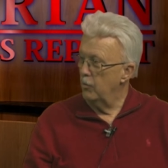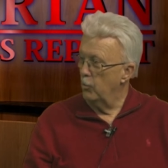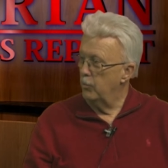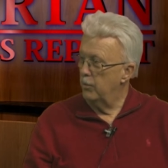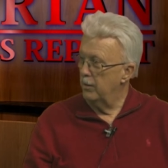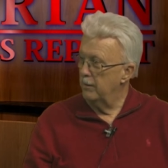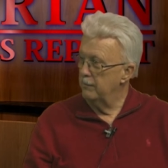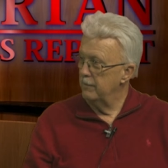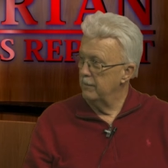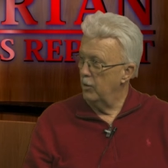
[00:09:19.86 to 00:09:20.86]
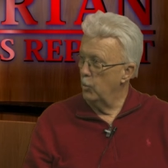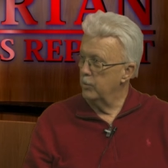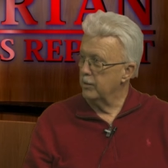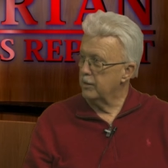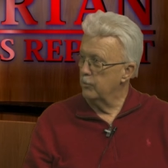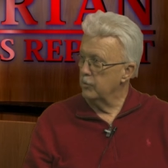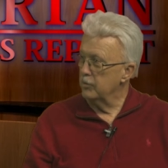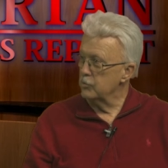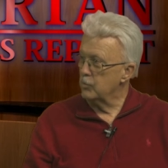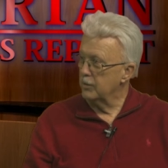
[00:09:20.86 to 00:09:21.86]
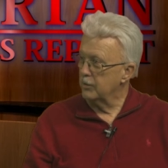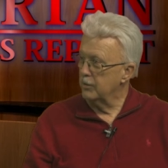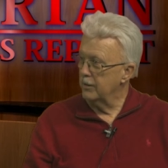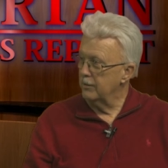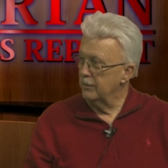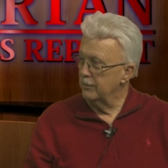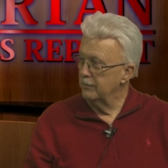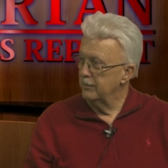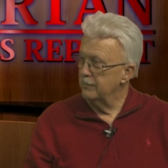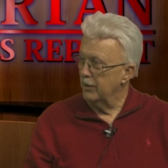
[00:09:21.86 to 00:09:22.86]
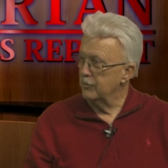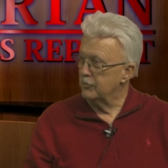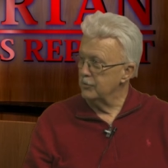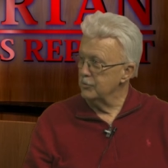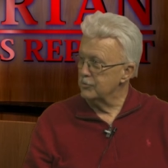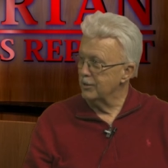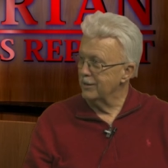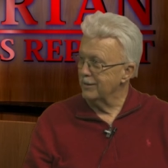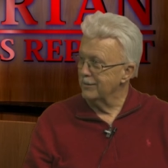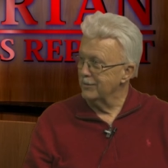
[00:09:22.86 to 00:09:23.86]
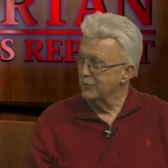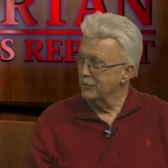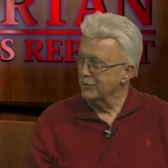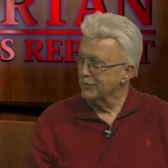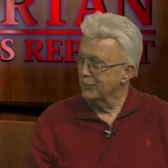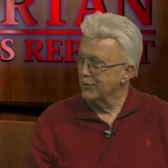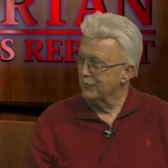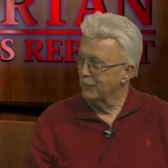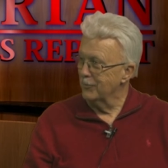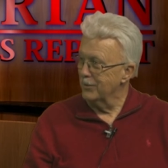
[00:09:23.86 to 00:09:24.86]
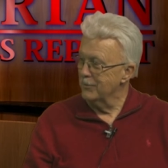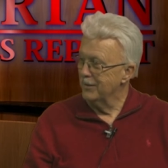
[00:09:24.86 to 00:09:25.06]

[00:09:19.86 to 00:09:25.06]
hope I hope in a couple years when I go down there that I'll see you setting and they're doing something. Yeah, hopefully.